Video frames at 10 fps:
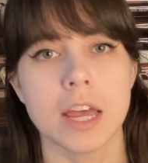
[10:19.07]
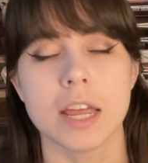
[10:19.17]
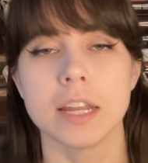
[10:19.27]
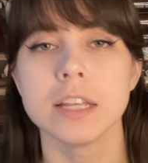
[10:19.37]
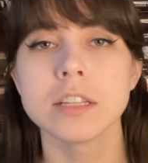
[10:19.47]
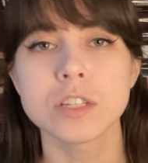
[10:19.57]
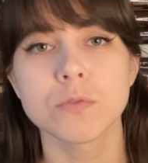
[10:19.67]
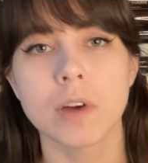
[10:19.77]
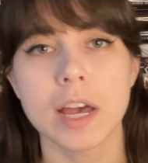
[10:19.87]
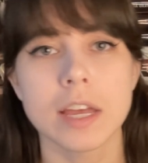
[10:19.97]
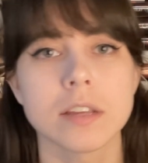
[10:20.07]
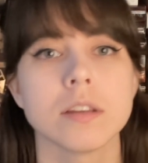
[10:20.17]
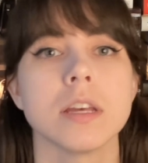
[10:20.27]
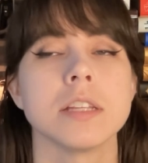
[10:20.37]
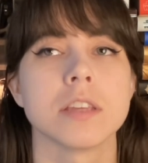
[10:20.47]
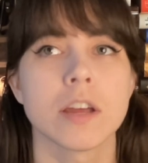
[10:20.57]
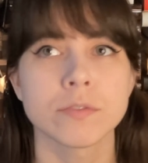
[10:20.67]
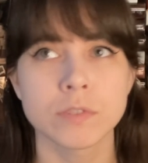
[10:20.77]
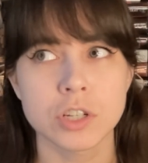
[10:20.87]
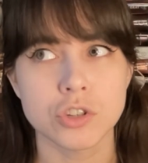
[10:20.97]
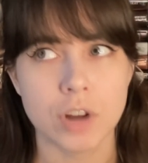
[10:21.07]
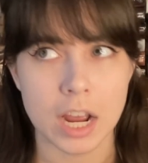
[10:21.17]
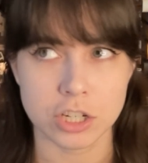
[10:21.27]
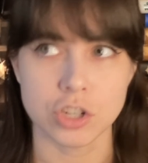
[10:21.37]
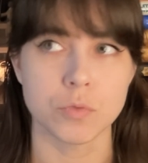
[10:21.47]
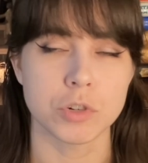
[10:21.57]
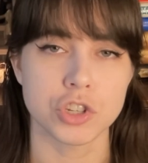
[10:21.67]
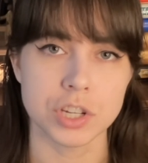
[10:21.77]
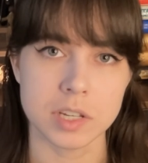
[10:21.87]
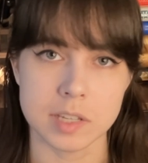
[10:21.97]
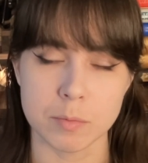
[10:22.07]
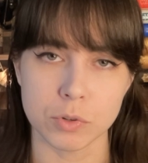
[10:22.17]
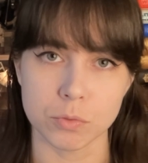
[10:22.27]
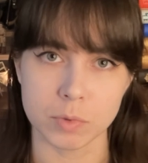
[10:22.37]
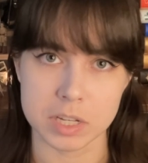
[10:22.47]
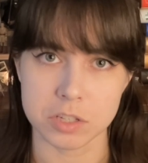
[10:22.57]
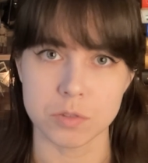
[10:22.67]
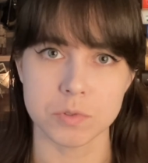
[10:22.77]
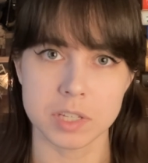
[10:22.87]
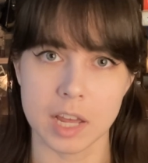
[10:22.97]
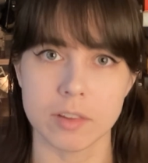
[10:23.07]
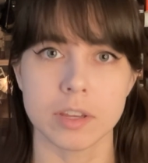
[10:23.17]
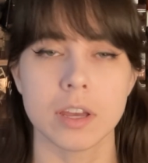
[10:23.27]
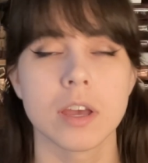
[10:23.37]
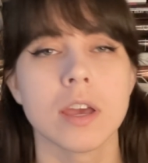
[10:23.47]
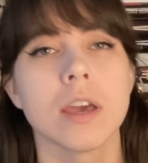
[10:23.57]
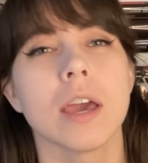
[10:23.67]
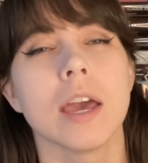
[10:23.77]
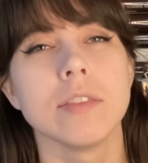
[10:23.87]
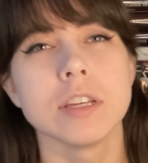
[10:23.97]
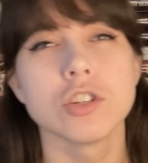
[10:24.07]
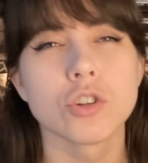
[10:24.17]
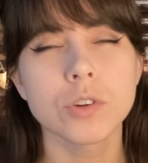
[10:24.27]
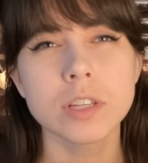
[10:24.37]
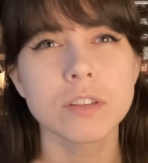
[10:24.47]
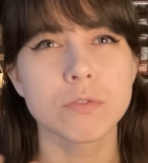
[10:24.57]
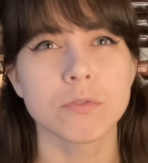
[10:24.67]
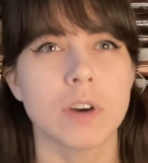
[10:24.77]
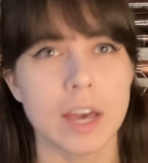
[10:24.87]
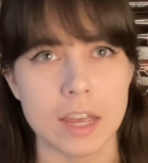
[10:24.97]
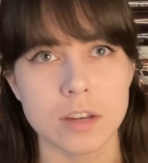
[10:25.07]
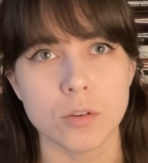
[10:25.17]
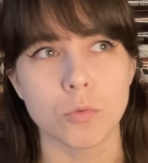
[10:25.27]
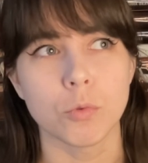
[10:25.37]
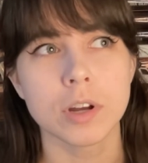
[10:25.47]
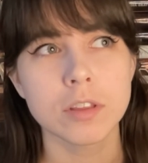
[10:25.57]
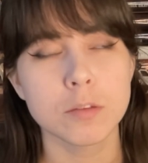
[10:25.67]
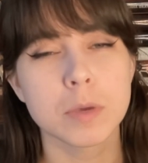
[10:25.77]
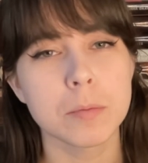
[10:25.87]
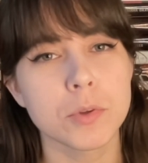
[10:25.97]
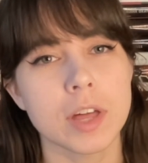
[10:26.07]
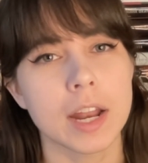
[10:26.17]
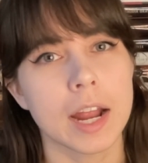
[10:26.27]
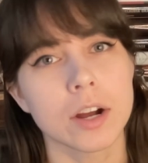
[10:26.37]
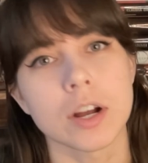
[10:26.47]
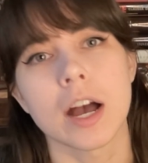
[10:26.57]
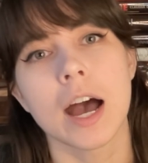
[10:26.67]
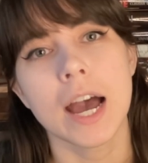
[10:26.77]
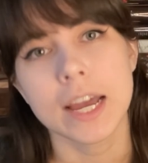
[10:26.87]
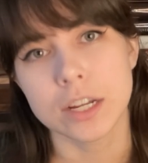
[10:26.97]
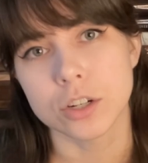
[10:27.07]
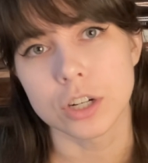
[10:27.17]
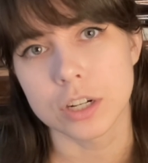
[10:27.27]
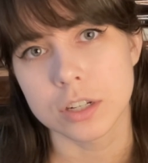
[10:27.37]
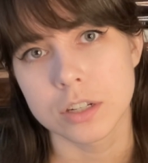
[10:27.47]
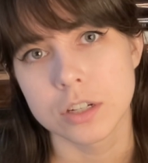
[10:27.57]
And in this fight, it's enough of a distraction to where she is able to rescue Skelly. And then during the fight, one of the people that Hera hired